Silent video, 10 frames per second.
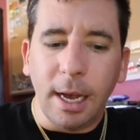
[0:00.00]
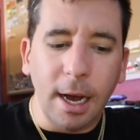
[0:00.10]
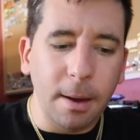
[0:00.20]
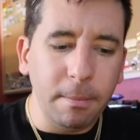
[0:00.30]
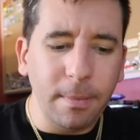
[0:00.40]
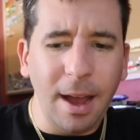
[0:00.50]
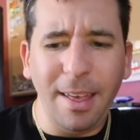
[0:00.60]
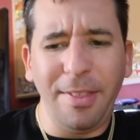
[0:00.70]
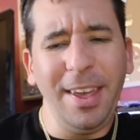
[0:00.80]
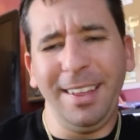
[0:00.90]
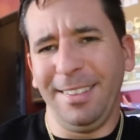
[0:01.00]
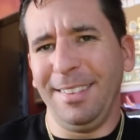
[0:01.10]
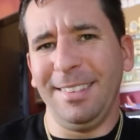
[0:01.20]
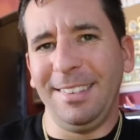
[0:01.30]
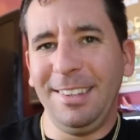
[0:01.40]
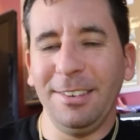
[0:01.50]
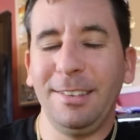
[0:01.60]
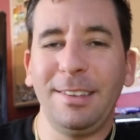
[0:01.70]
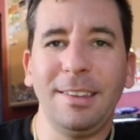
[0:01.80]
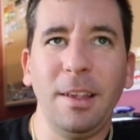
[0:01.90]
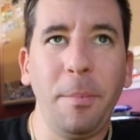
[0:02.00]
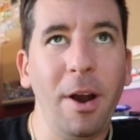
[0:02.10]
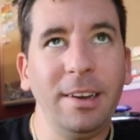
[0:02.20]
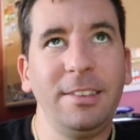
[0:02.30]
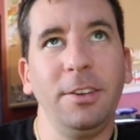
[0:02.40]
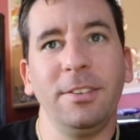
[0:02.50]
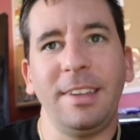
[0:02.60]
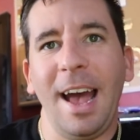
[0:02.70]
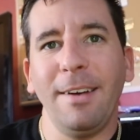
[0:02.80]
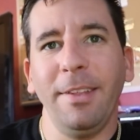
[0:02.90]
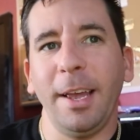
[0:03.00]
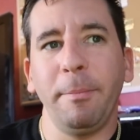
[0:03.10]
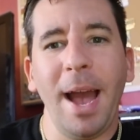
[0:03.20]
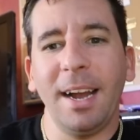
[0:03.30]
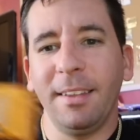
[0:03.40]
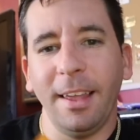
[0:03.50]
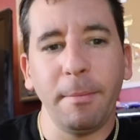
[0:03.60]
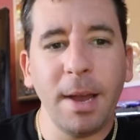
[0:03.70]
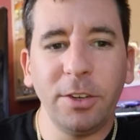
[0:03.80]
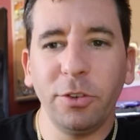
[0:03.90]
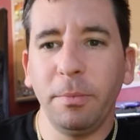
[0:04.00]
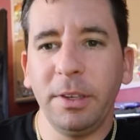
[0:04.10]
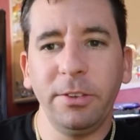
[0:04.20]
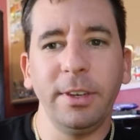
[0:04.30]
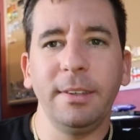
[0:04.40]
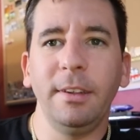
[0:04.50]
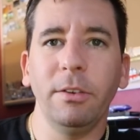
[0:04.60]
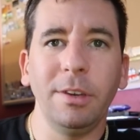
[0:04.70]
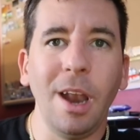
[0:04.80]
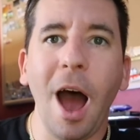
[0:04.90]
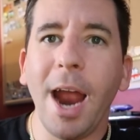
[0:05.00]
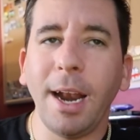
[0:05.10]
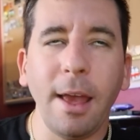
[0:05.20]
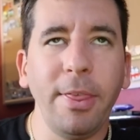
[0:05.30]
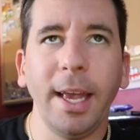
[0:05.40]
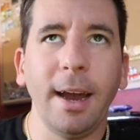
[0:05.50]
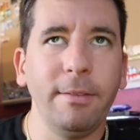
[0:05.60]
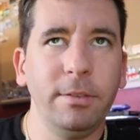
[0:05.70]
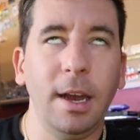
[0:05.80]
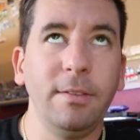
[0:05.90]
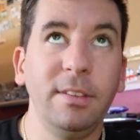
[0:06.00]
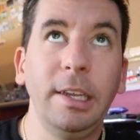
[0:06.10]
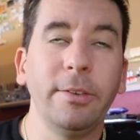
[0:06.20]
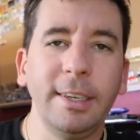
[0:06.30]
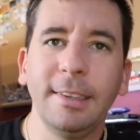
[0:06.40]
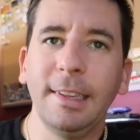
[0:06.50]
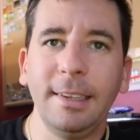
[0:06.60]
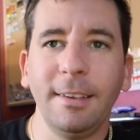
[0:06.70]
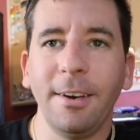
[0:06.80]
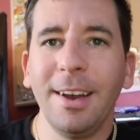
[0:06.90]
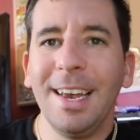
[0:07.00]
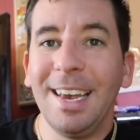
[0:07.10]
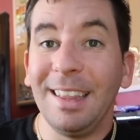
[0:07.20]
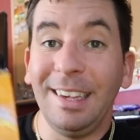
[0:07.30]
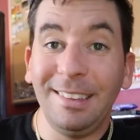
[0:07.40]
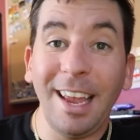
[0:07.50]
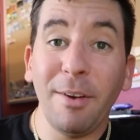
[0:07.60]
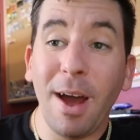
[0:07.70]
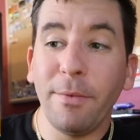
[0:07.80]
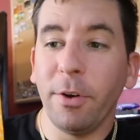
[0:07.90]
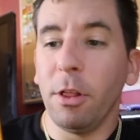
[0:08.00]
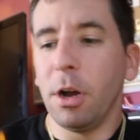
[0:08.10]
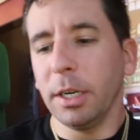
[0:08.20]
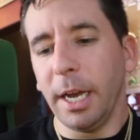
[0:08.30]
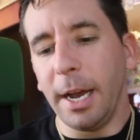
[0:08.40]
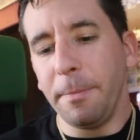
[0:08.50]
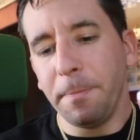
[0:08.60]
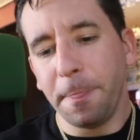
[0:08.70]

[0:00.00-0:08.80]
I think still the parks still have like back to like Magical Mystery Series 9. I think I've seen recently. So these stay around for a long time.